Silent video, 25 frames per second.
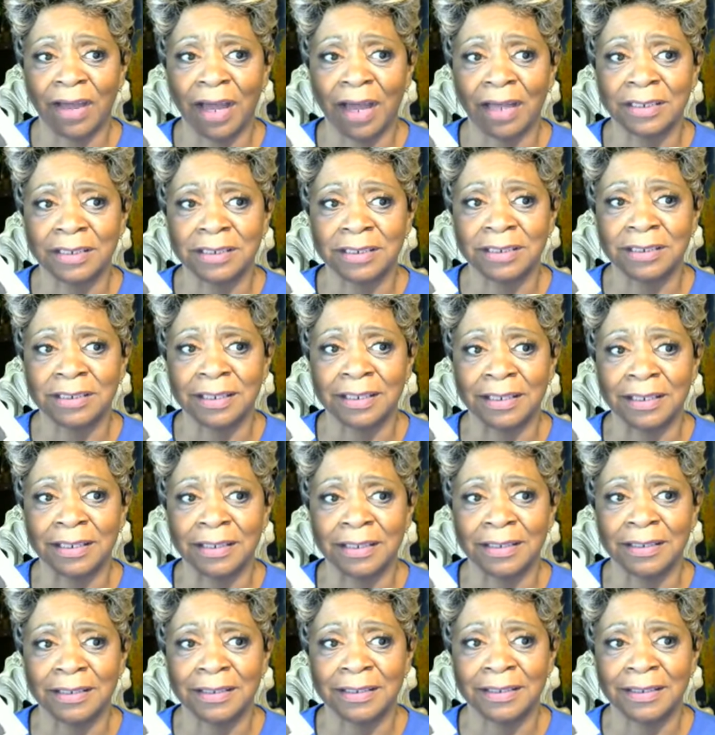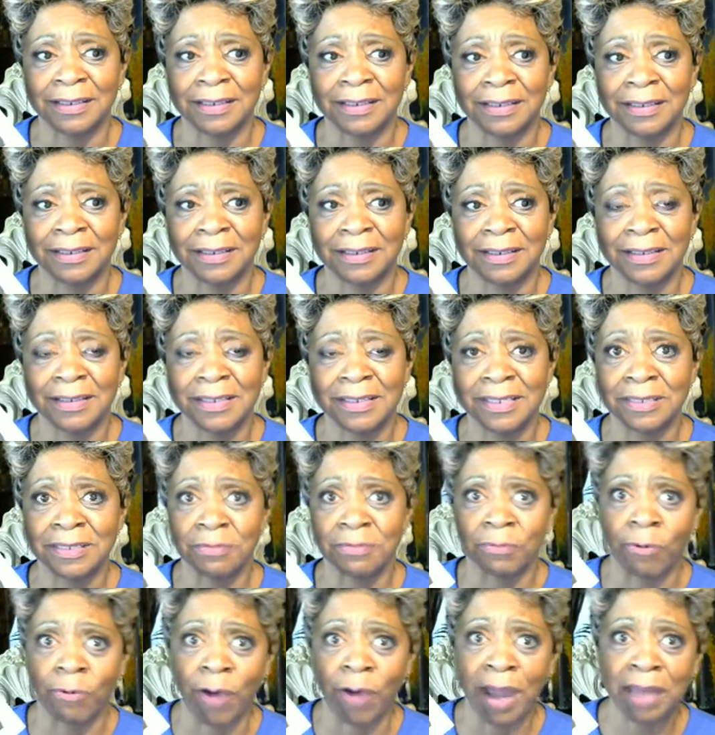I've got uh,
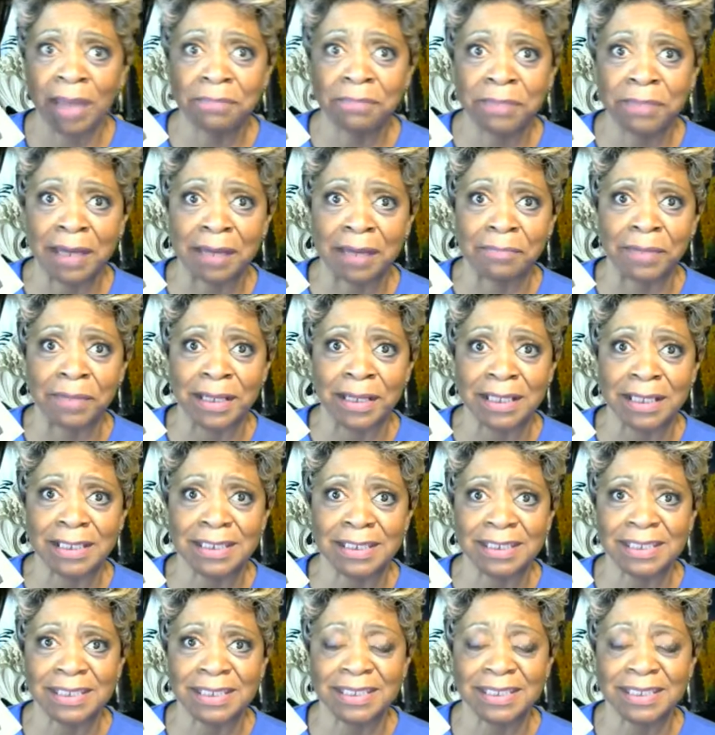some grandbabies,